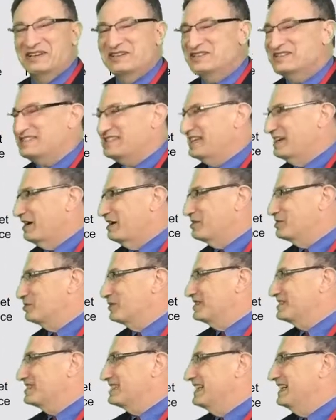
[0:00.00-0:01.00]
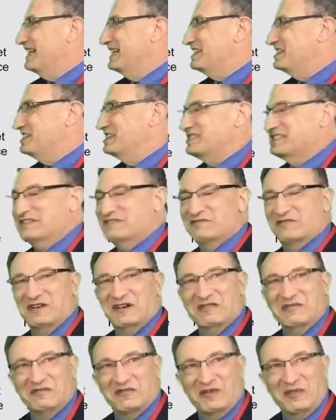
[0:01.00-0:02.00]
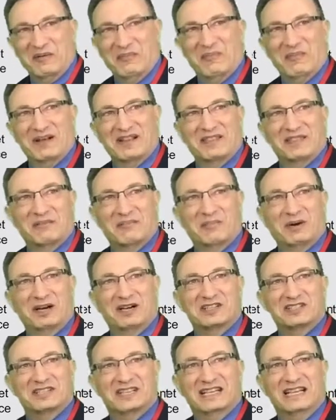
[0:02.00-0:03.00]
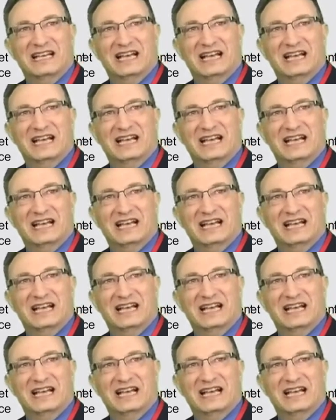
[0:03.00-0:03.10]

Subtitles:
you see our trust and agency fund for the month of March,